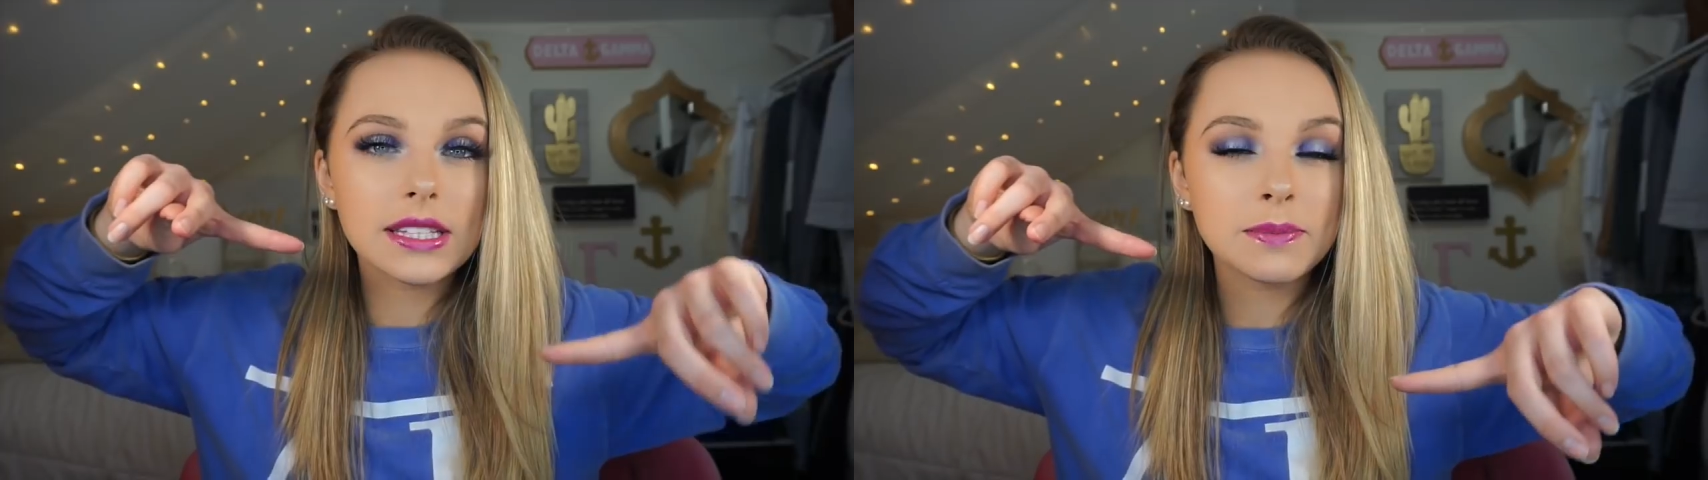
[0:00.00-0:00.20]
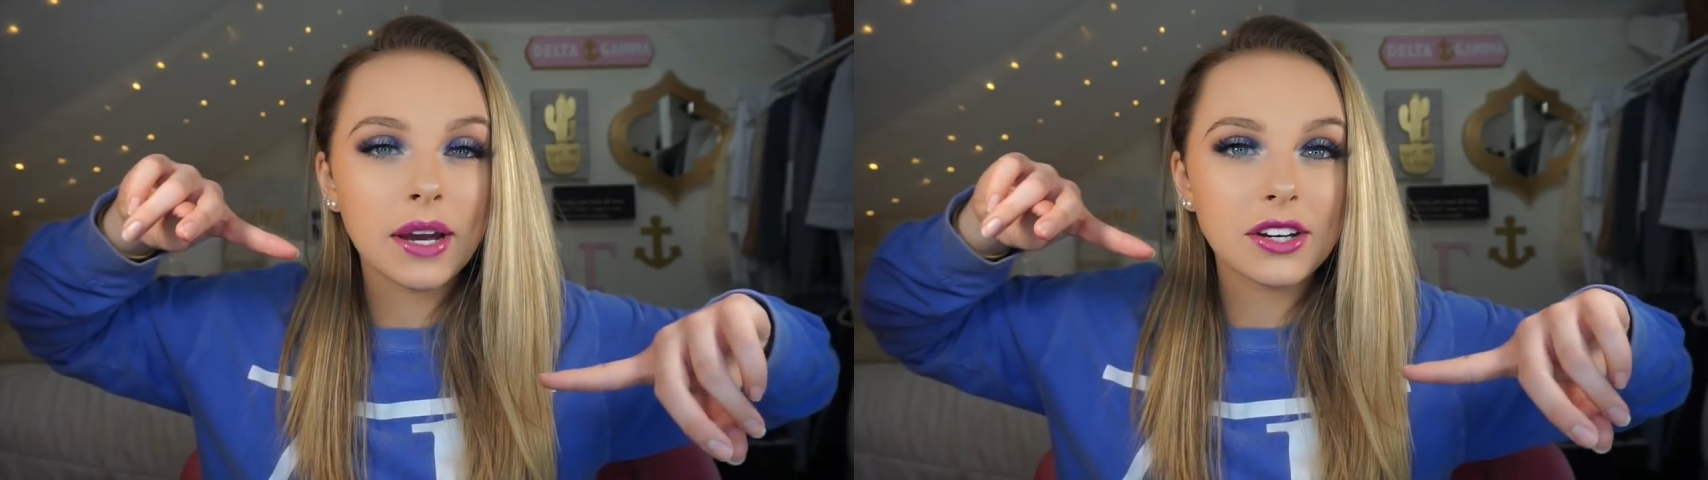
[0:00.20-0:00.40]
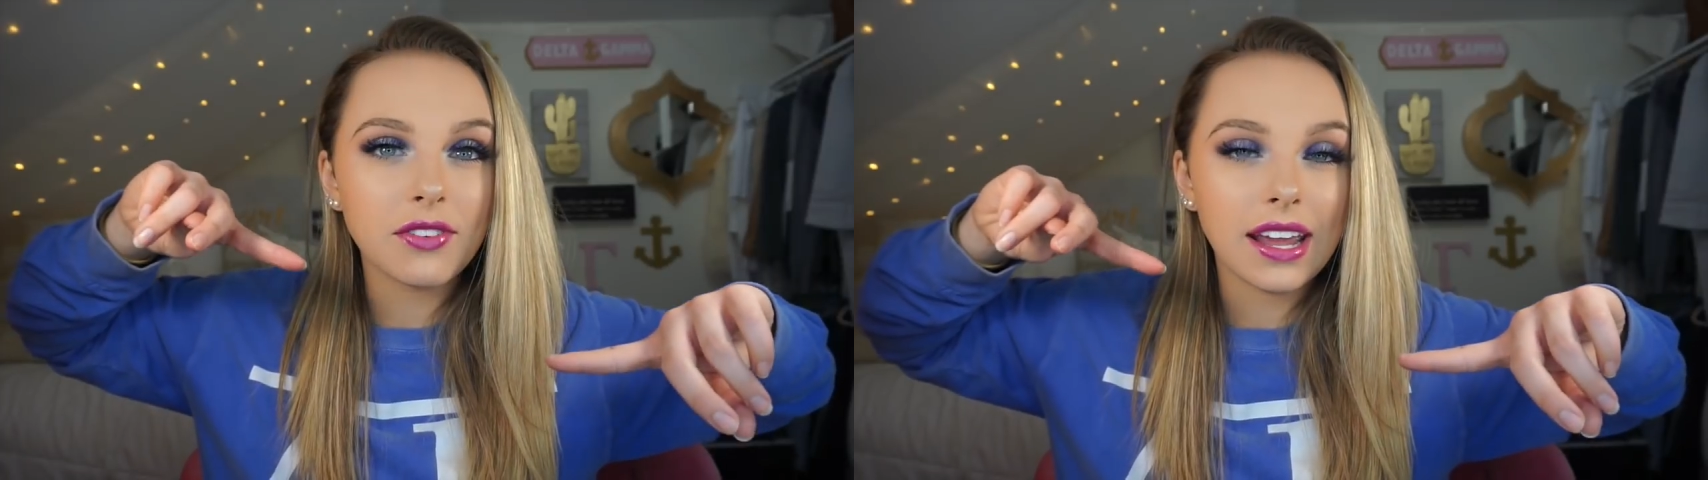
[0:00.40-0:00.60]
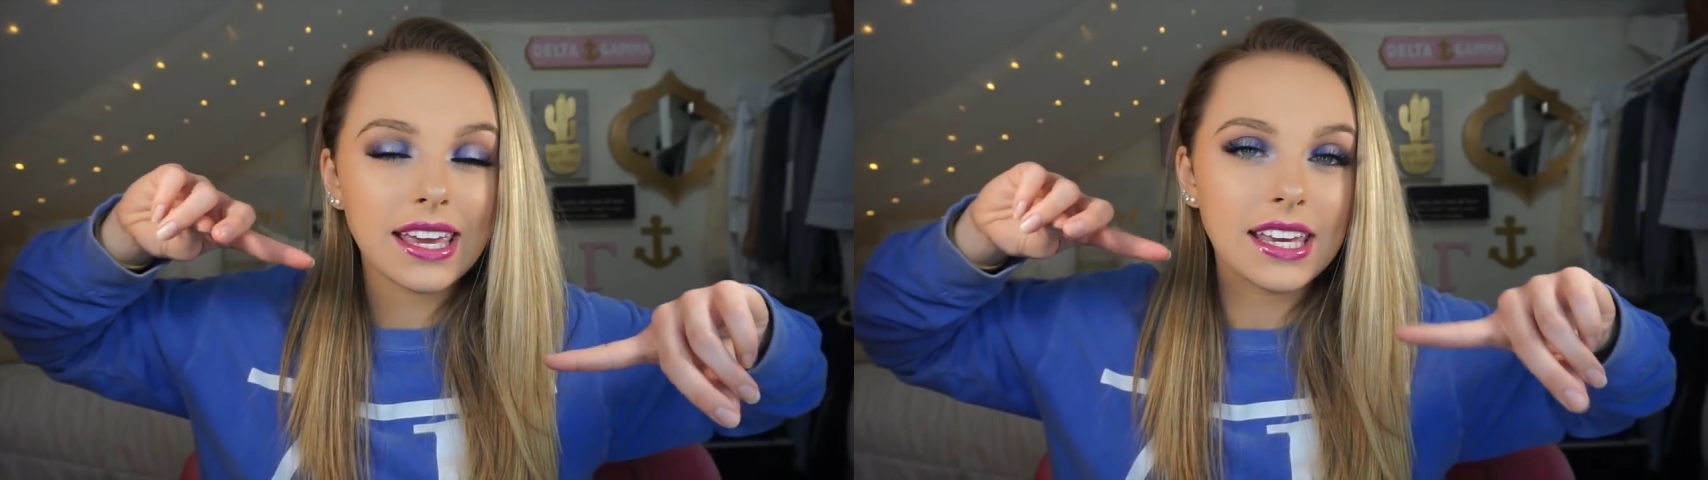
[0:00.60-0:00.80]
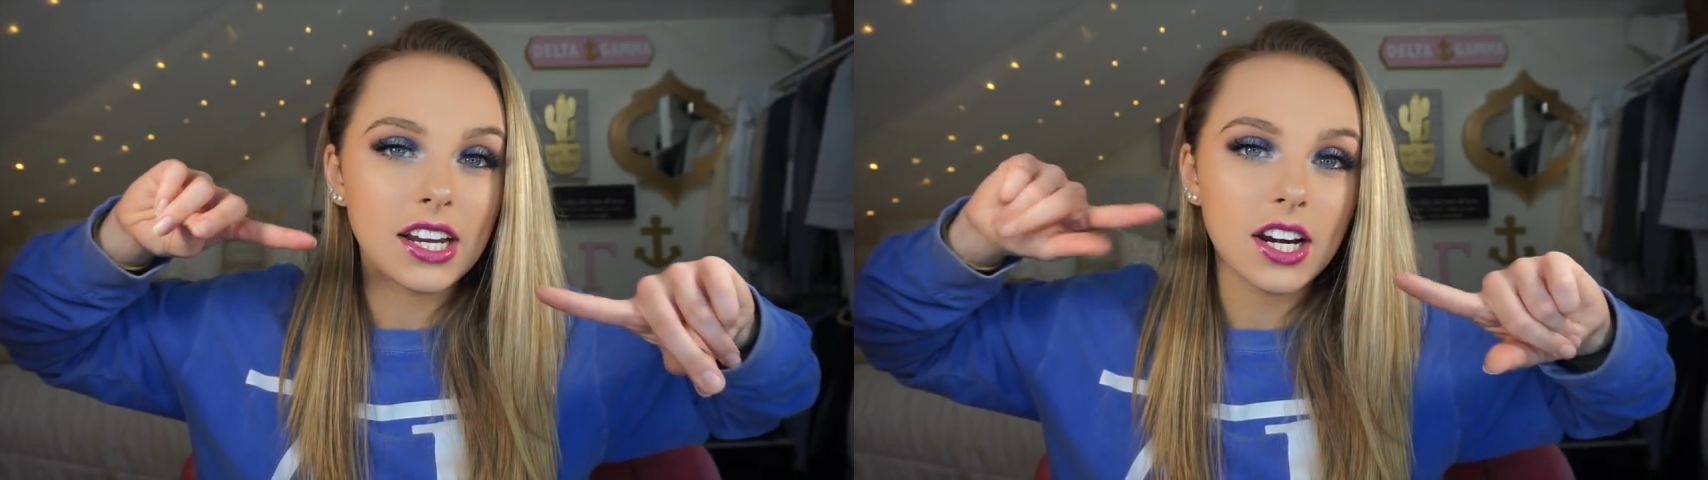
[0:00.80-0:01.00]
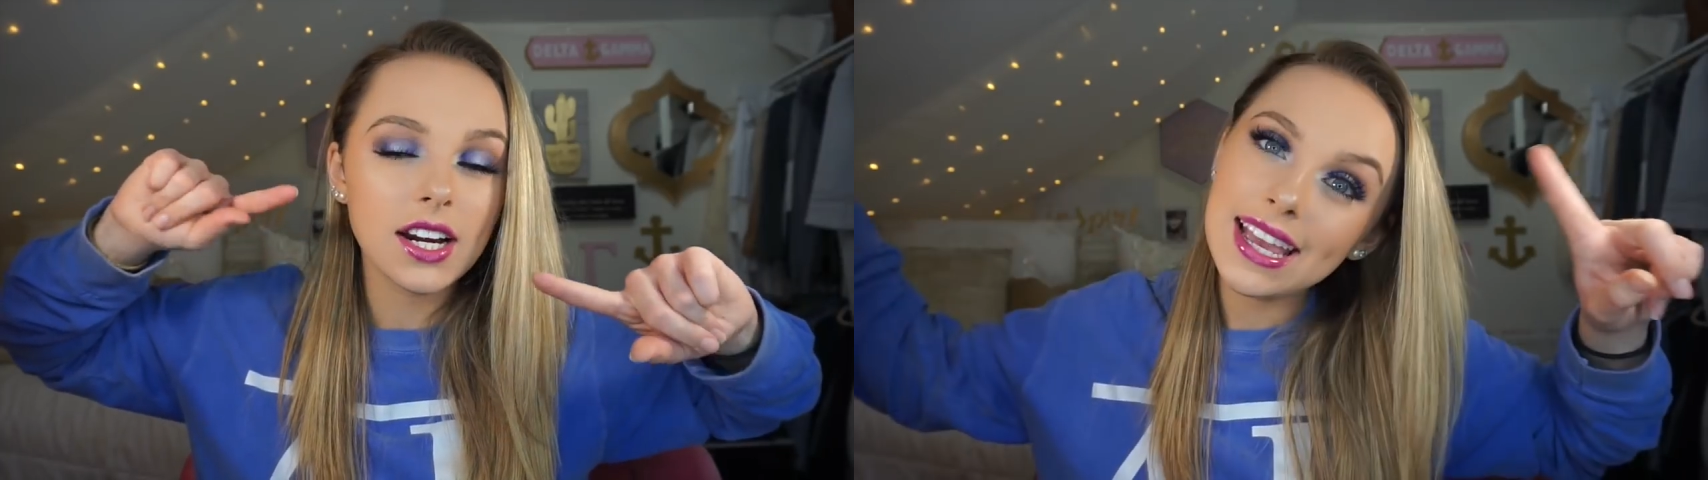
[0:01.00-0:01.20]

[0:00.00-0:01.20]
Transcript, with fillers: this button right here.